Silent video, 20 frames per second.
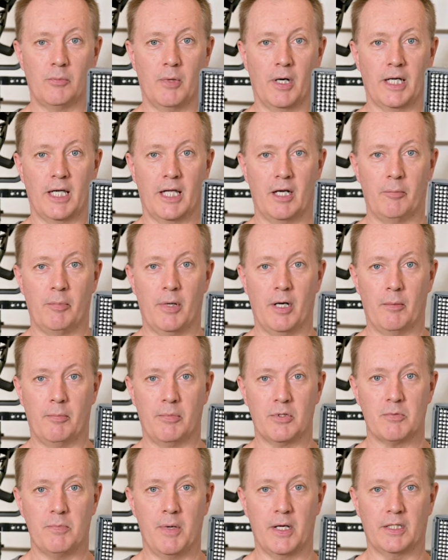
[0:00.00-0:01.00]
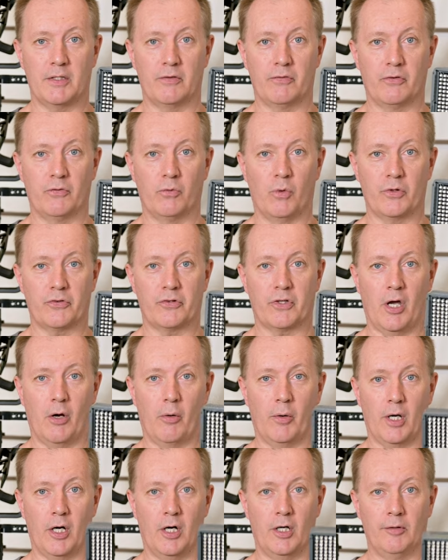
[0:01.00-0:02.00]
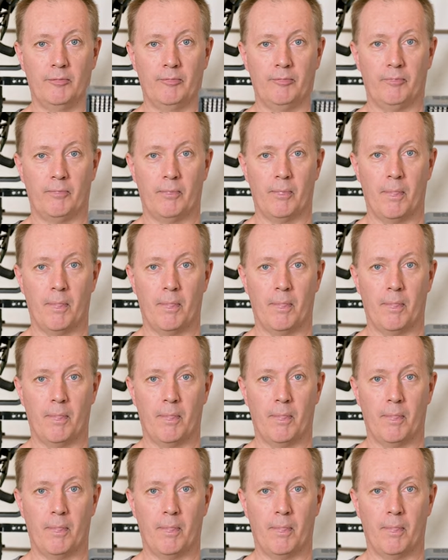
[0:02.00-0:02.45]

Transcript: you might get a better perspective of what's going on.